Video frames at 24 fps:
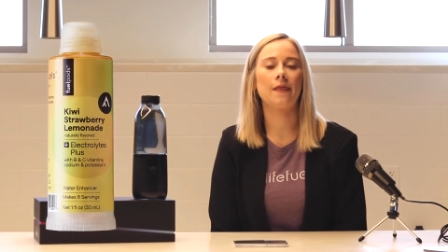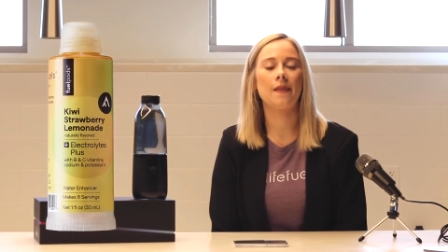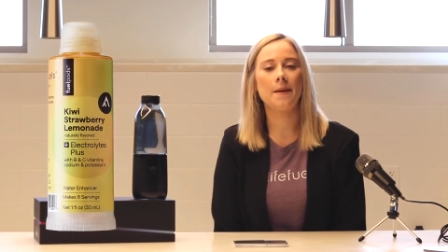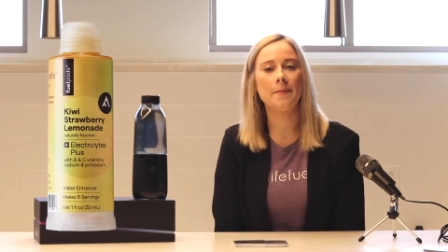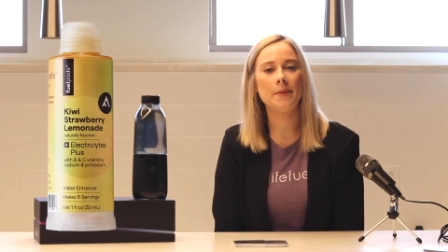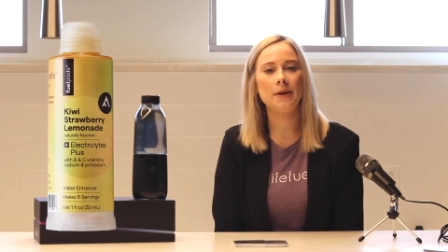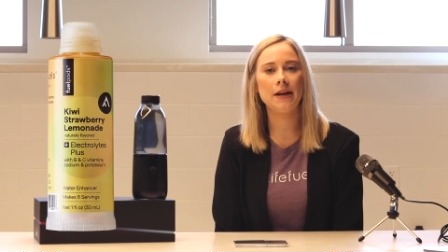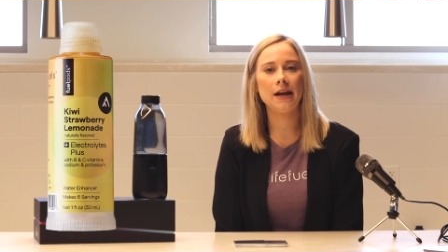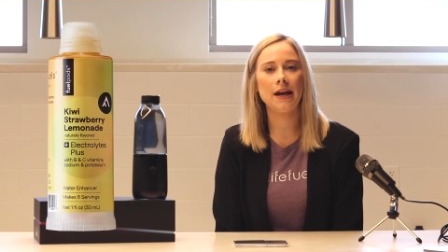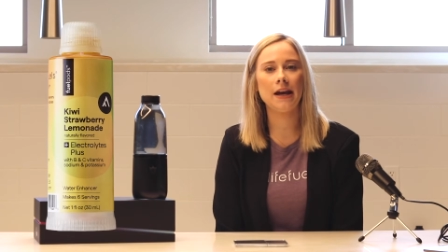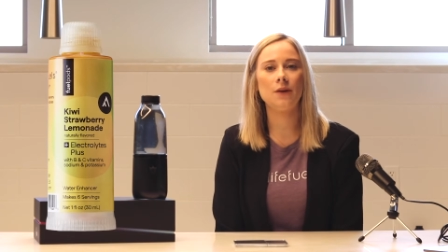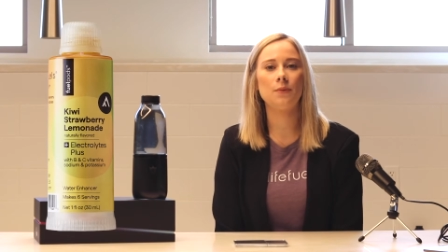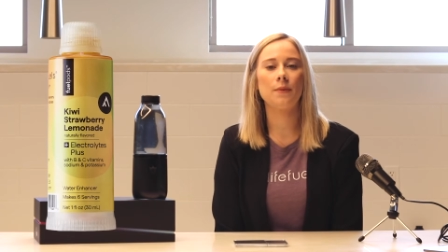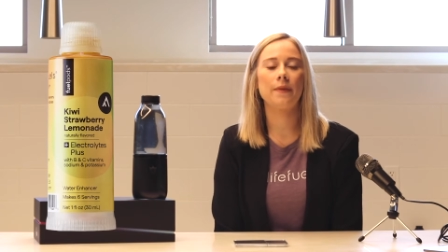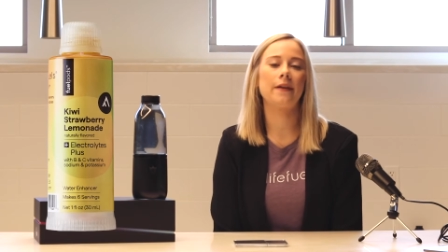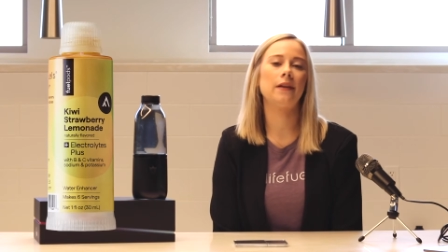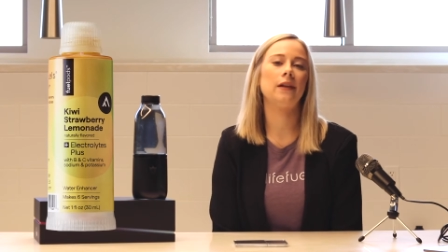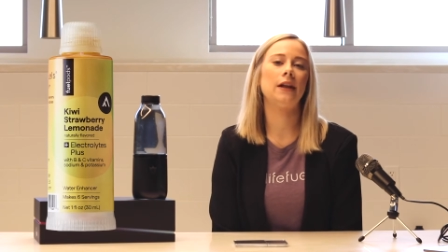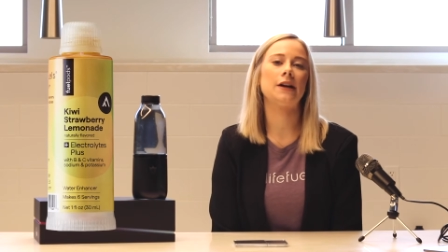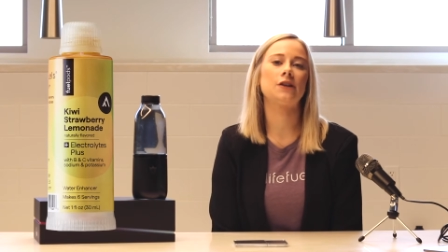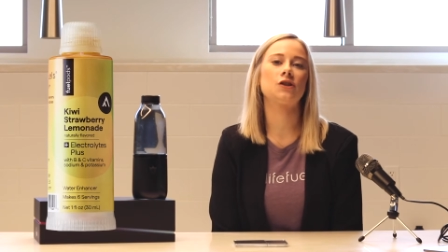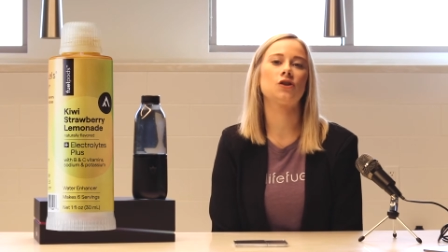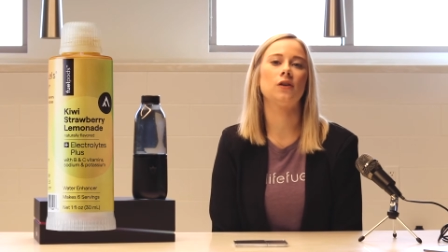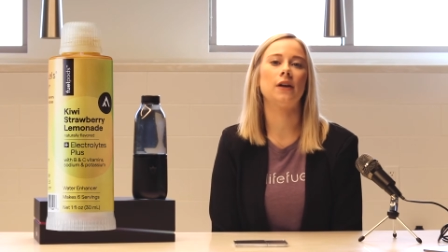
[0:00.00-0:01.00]
lemonade with
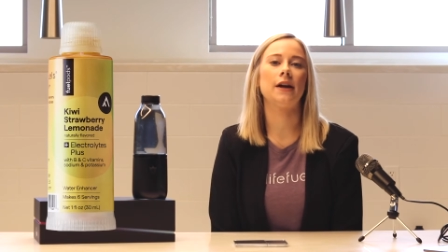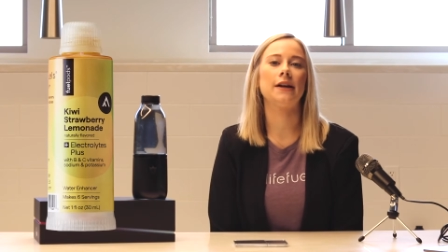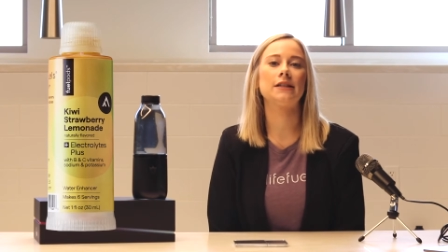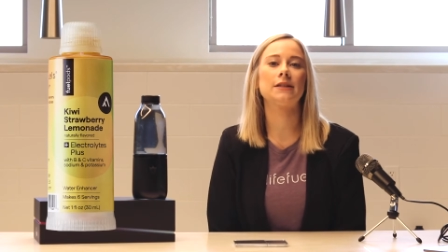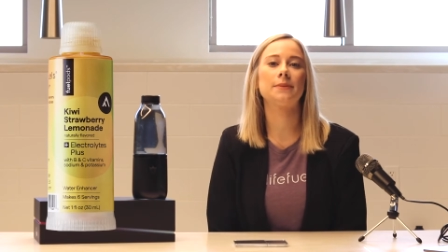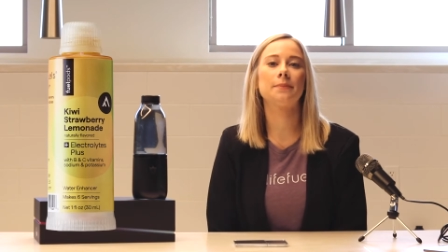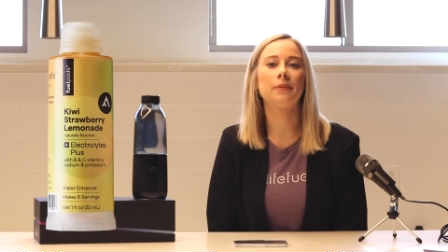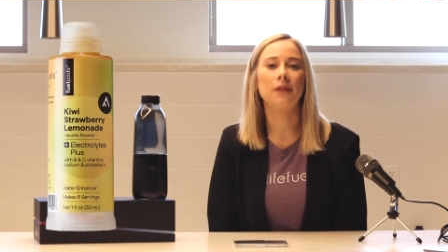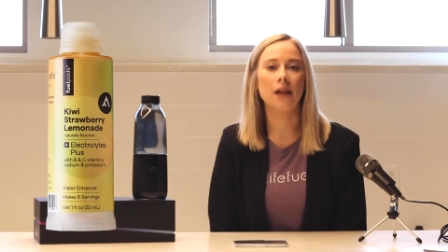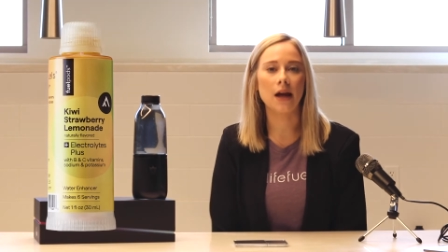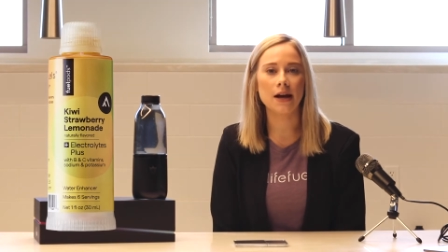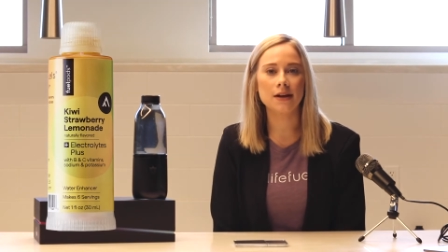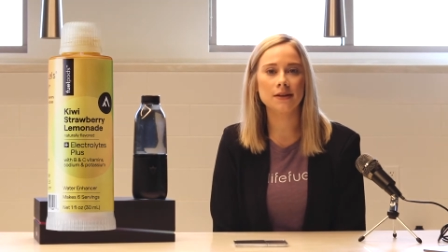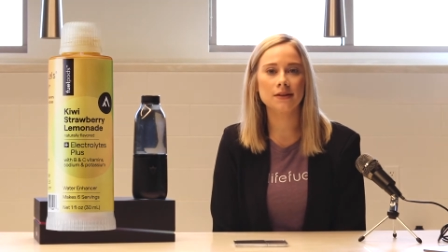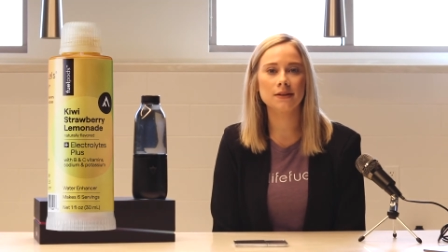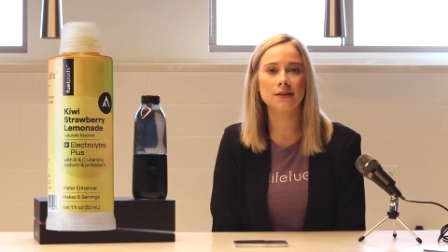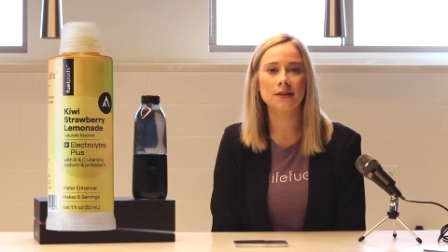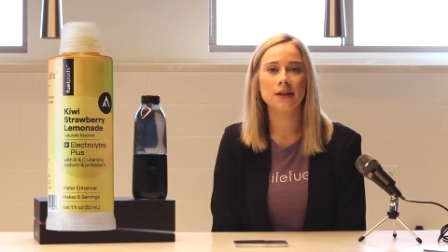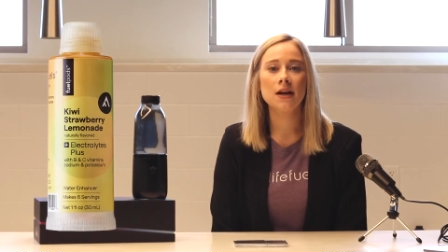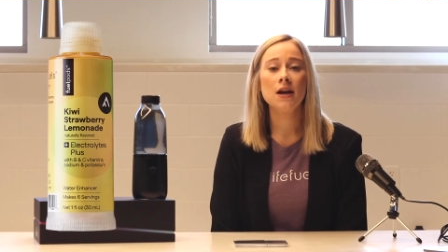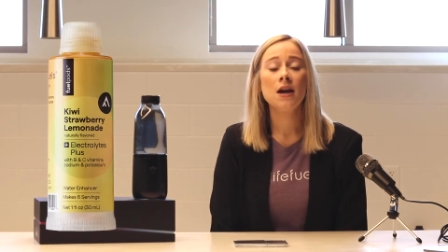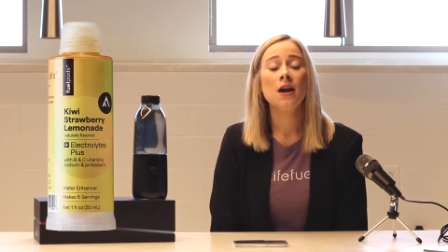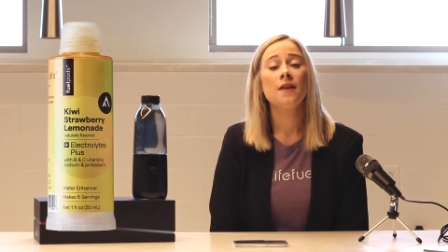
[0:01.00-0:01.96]
electrolytes plus.